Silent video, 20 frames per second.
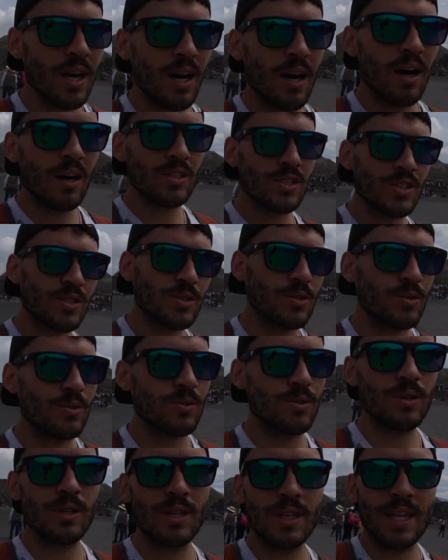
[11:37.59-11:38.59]
Also,
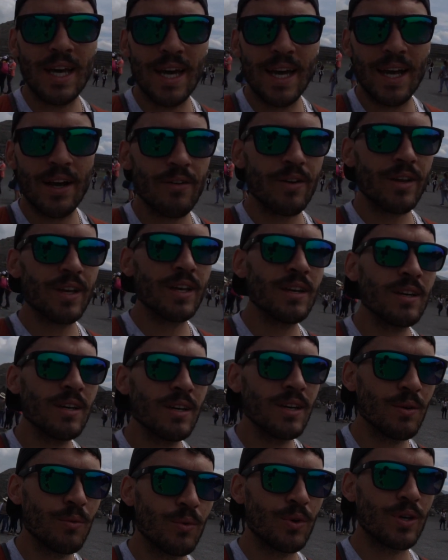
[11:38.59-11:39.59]
that area
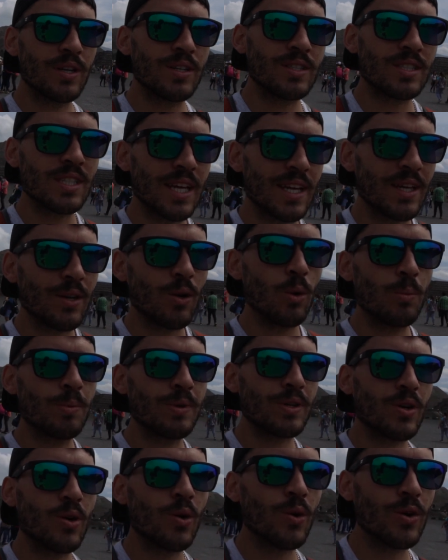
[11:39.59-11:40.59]
where it's like an
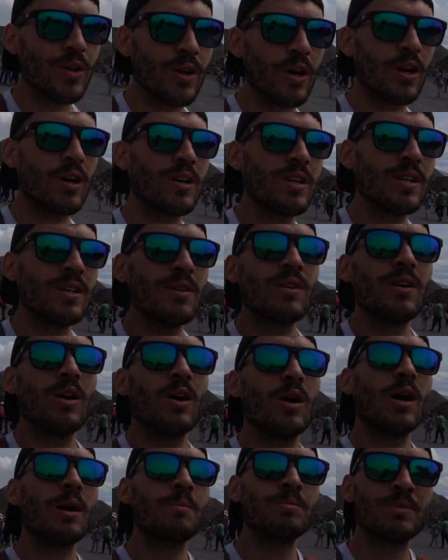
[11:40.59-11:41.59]
open courtyard
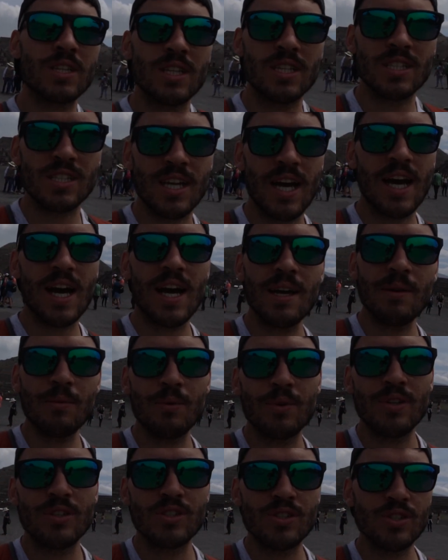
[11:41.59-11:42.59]
up to the sky
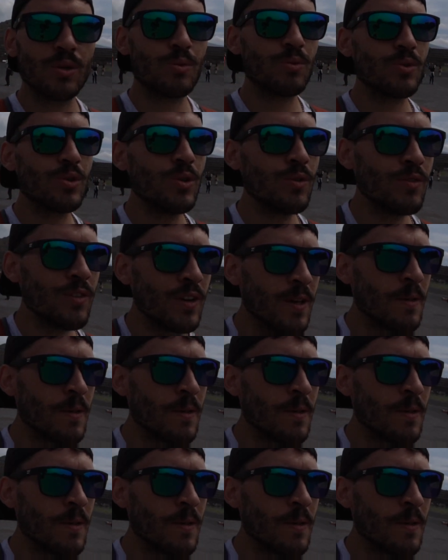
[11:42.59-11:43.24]
where there's no roof,